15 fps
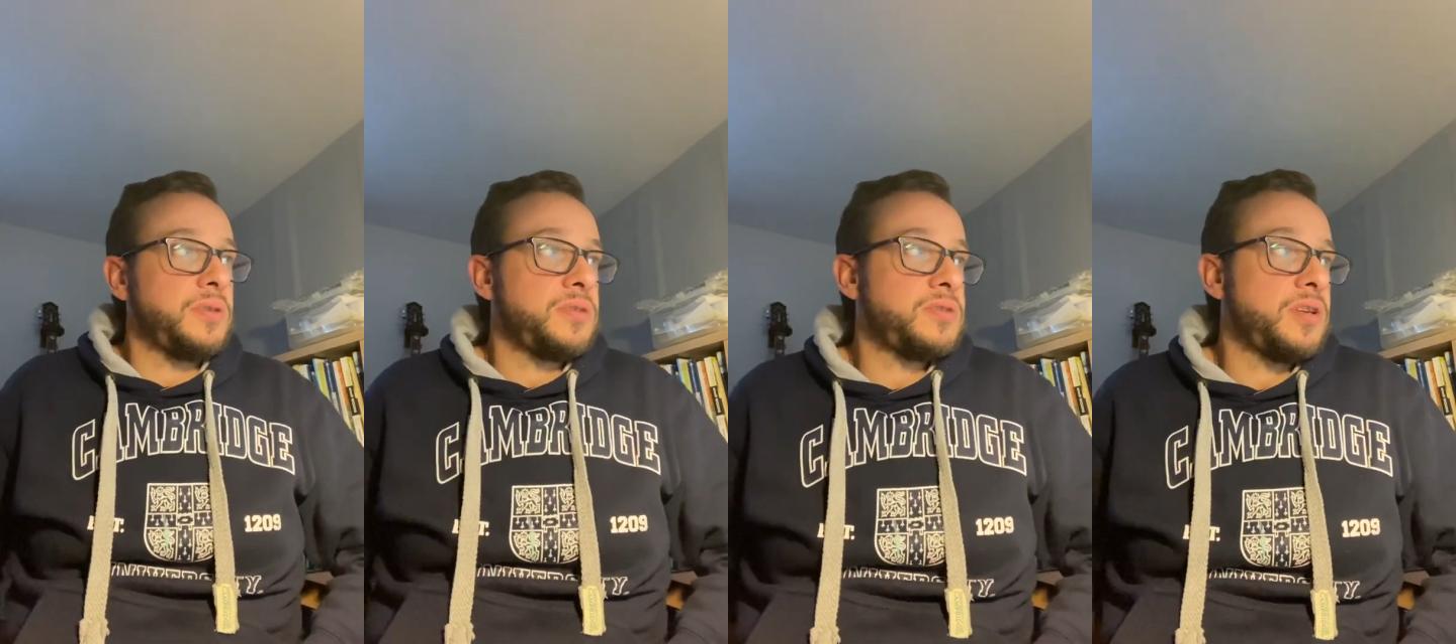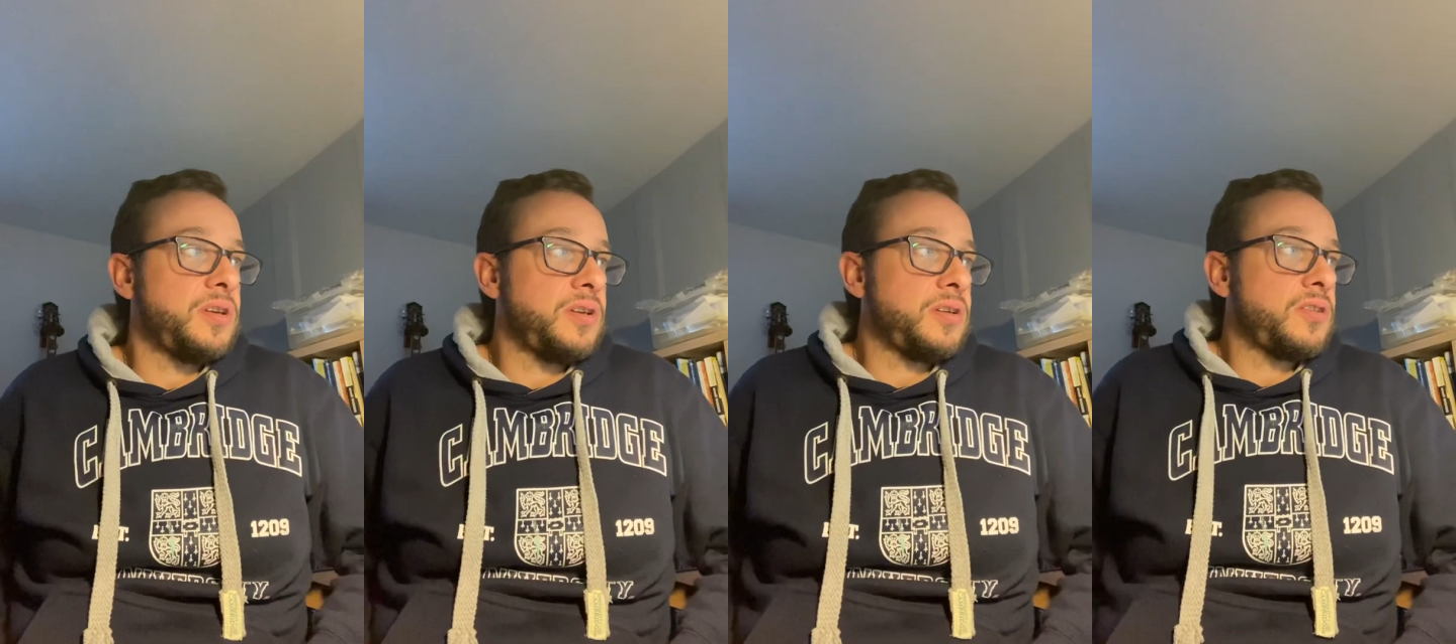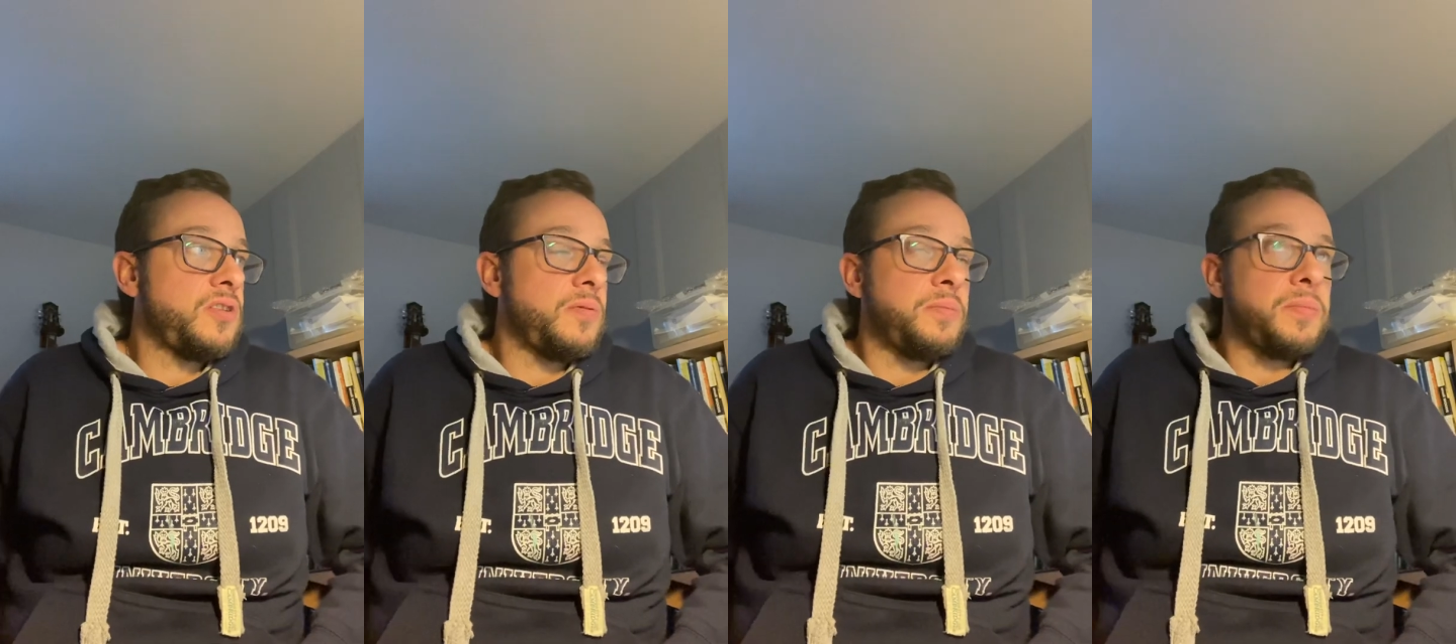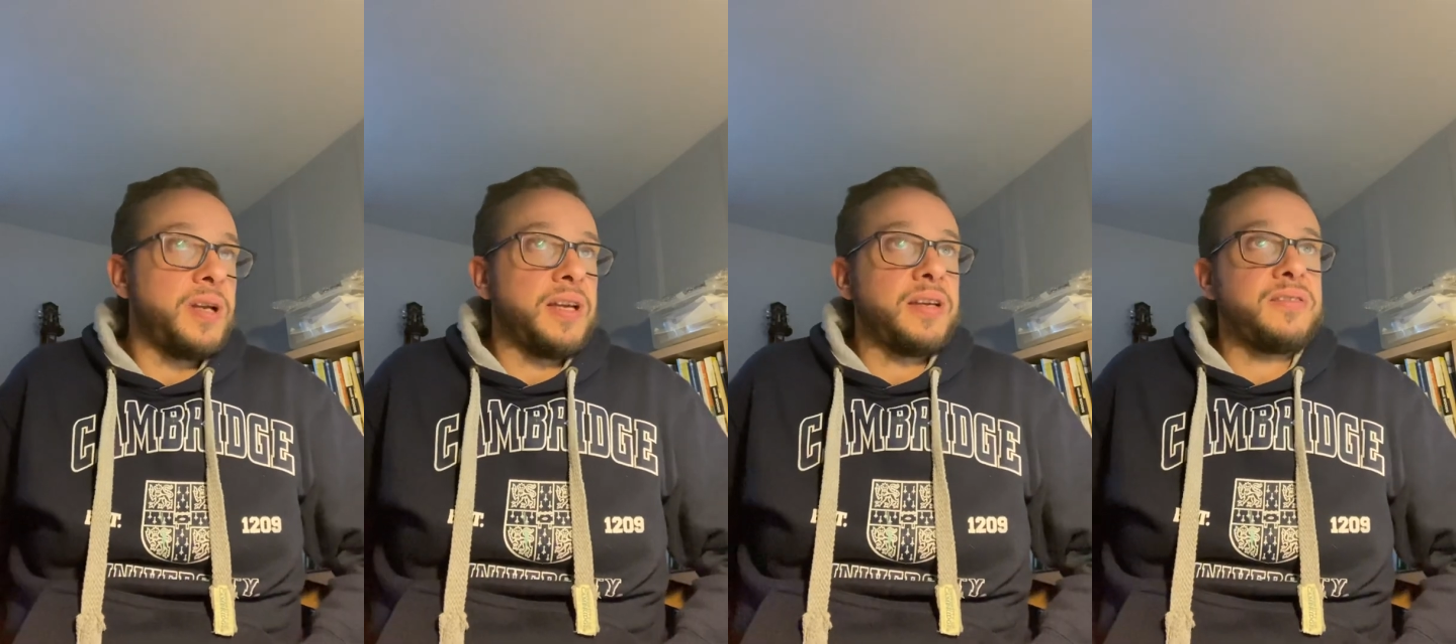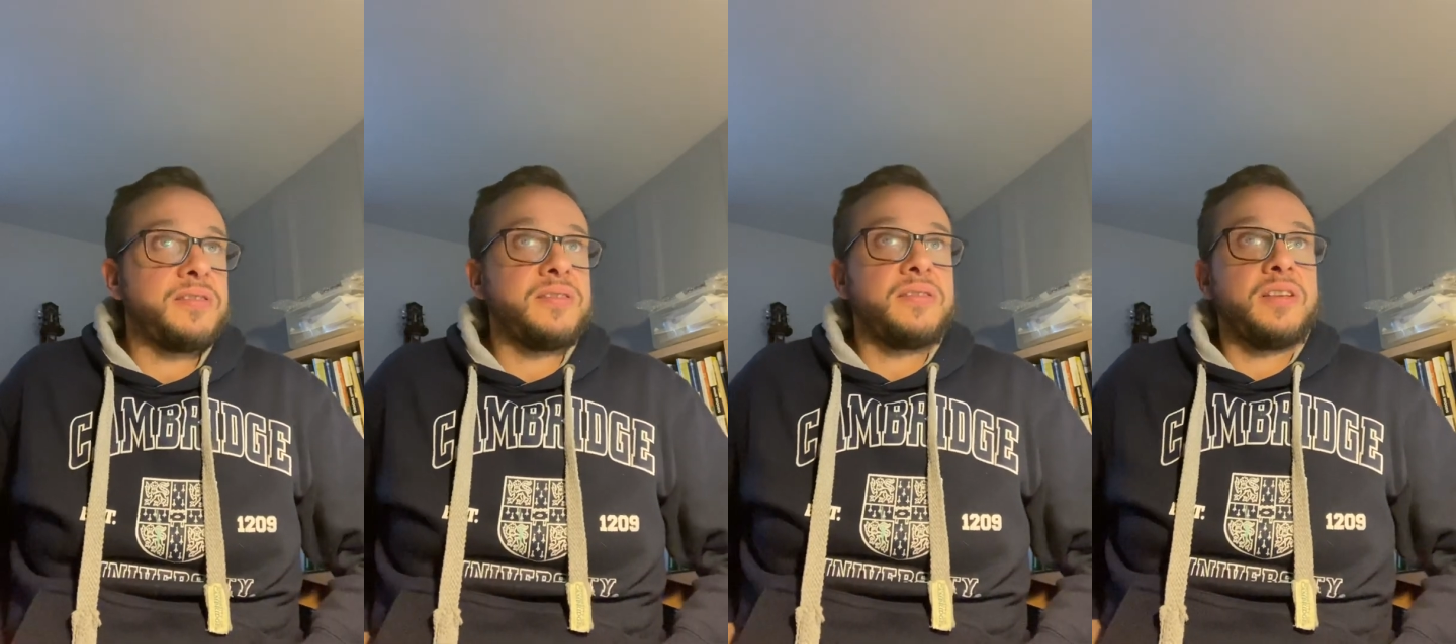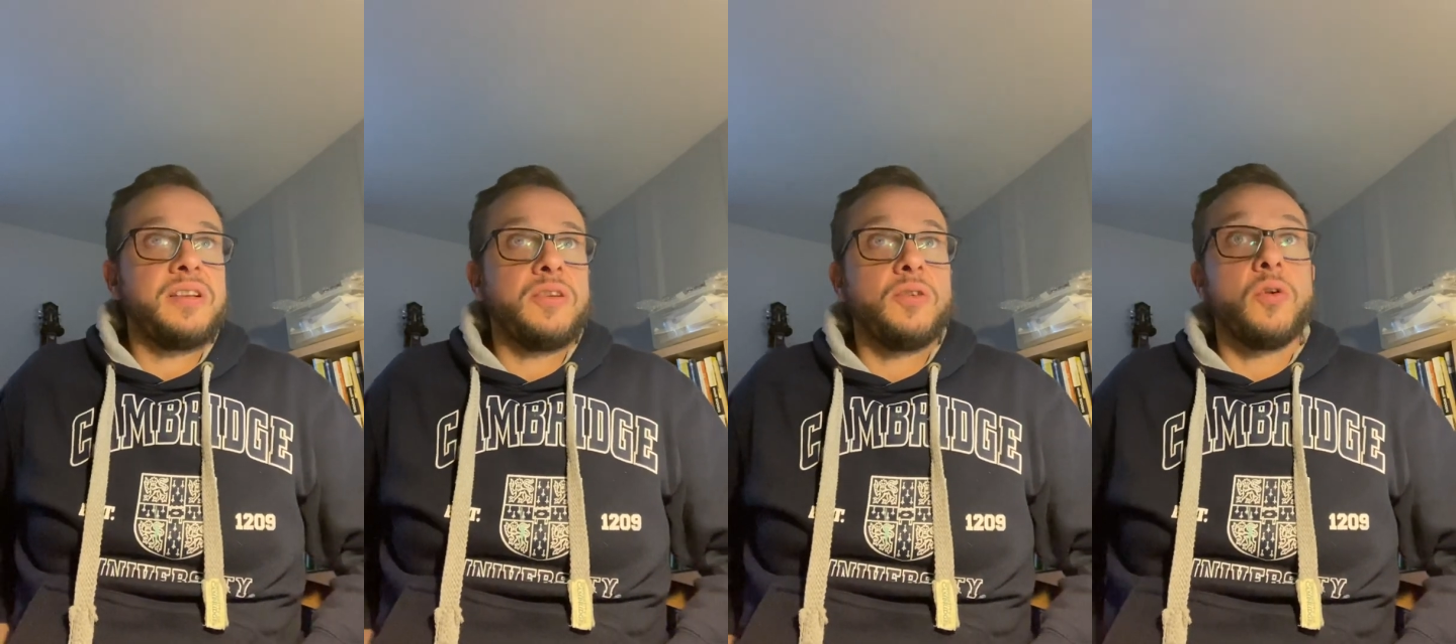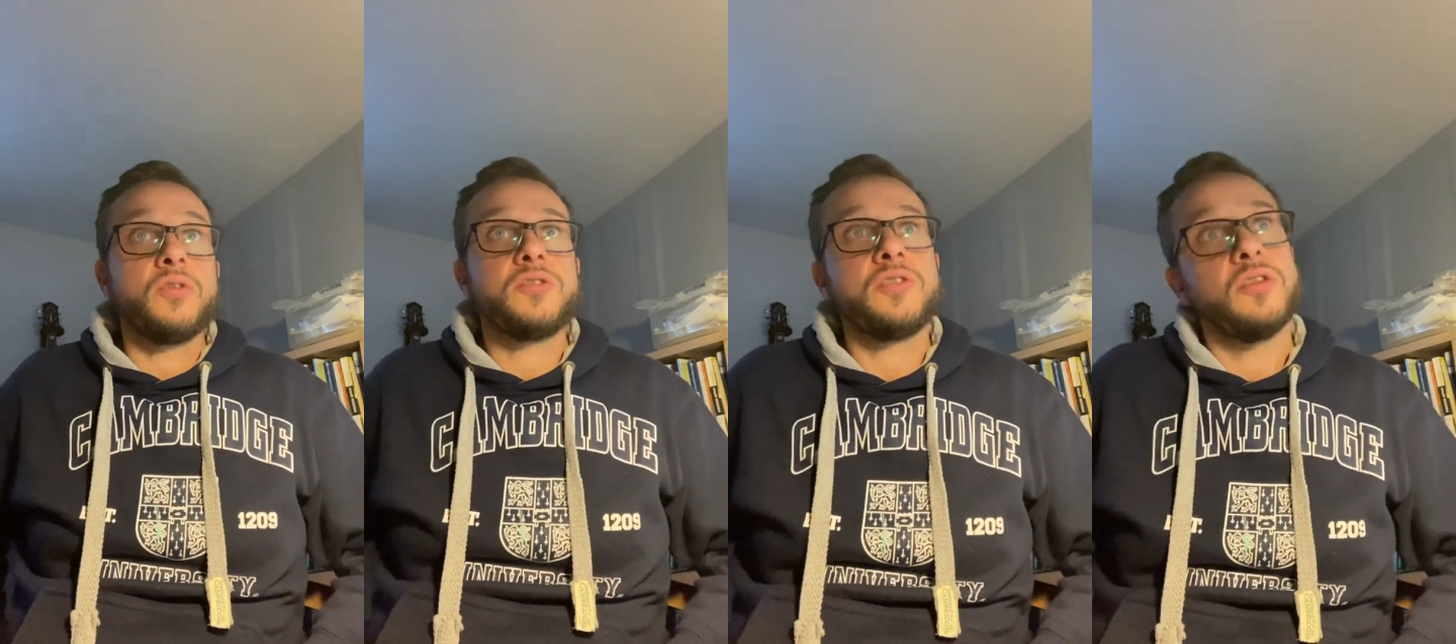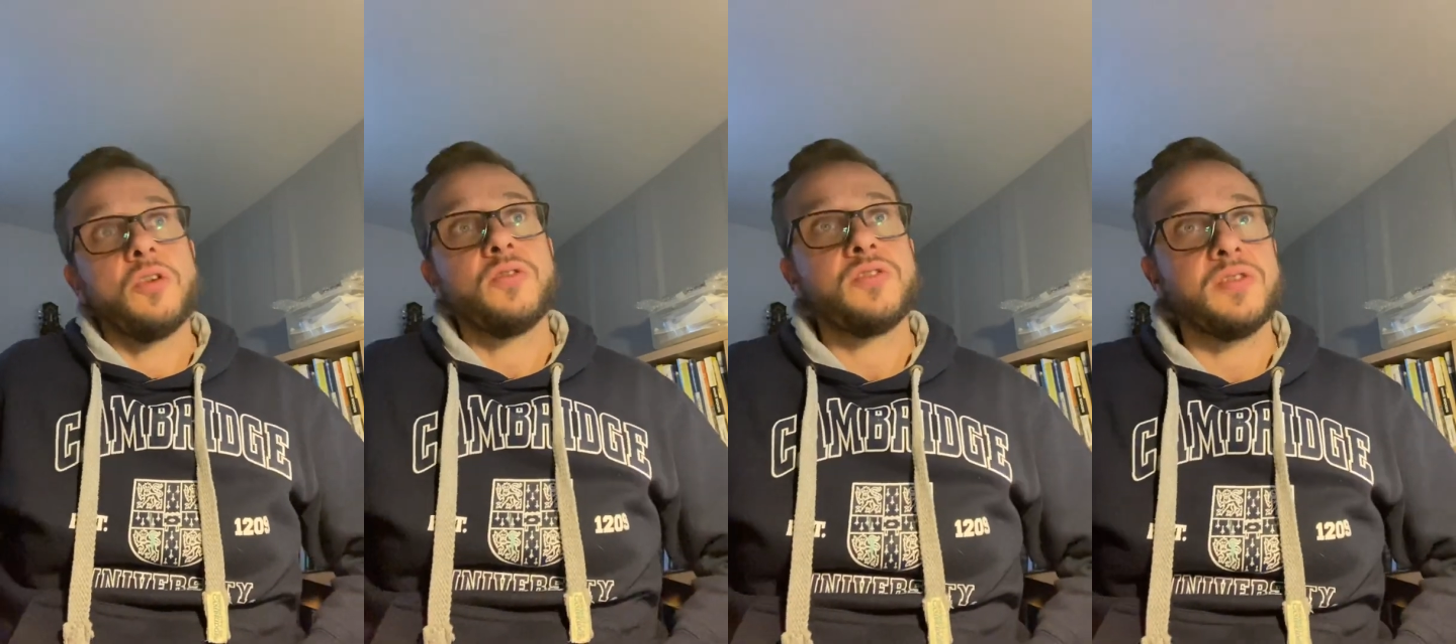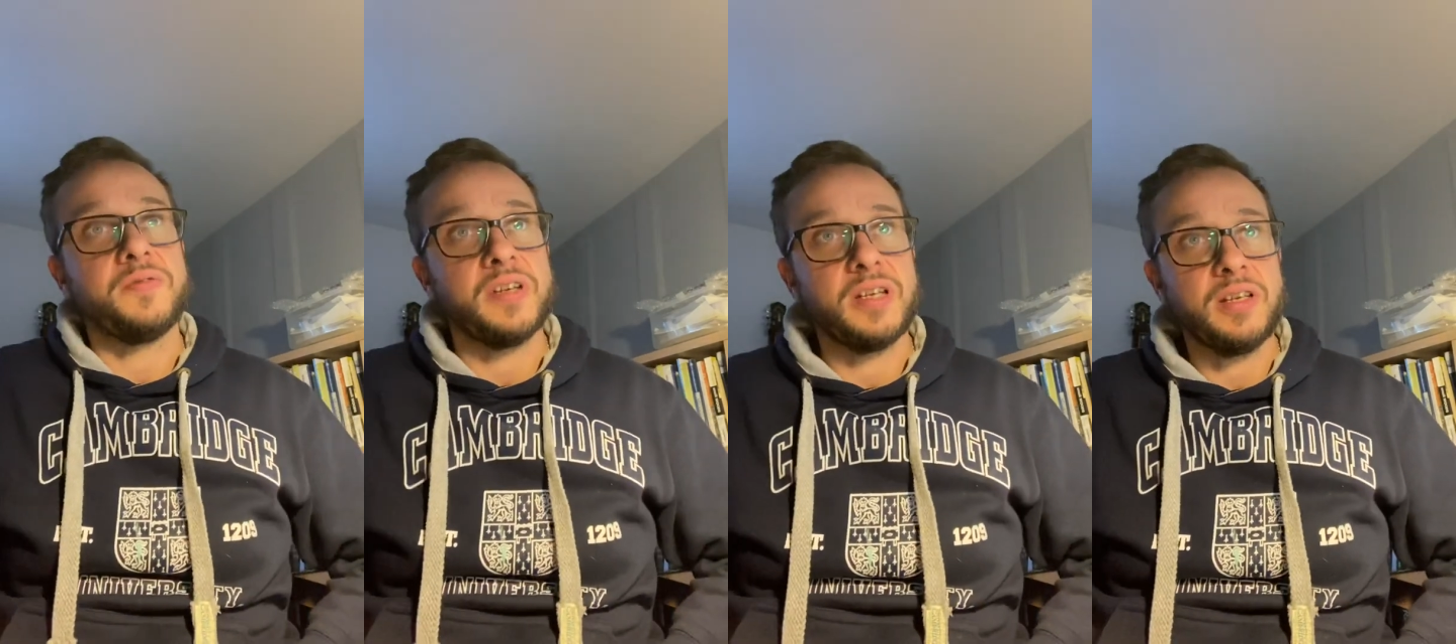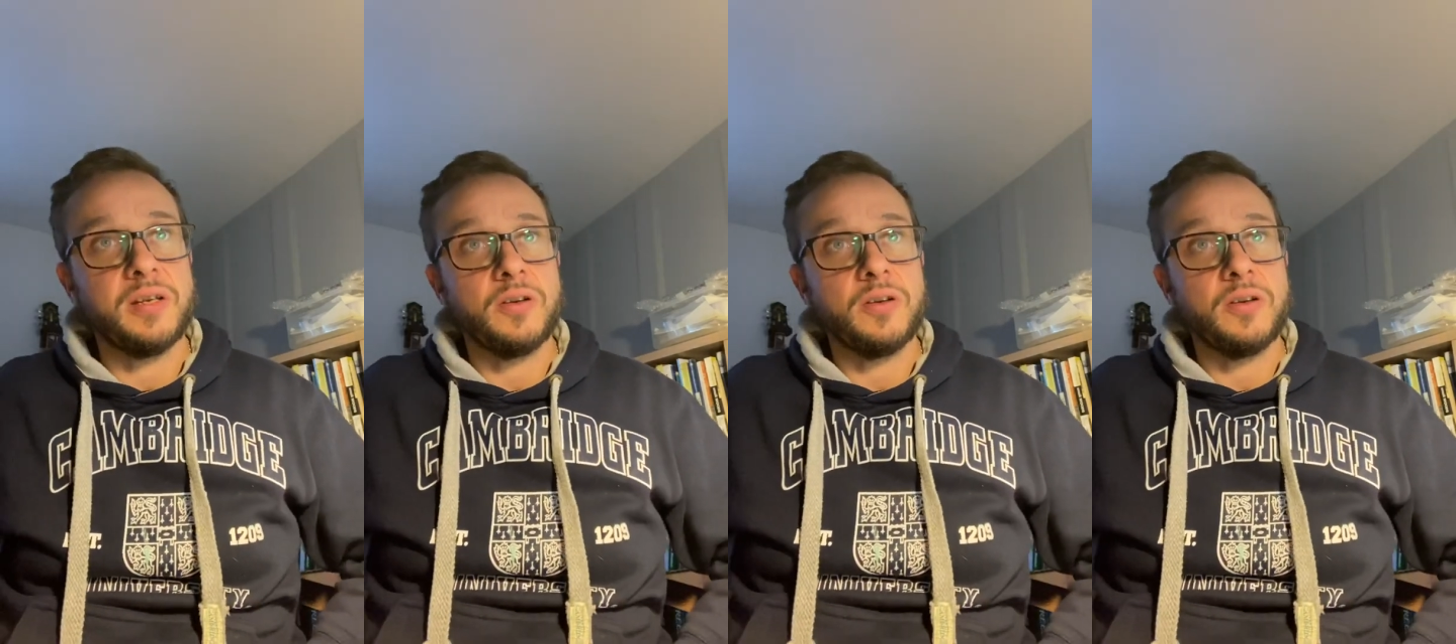It's complex, lots and lots of it,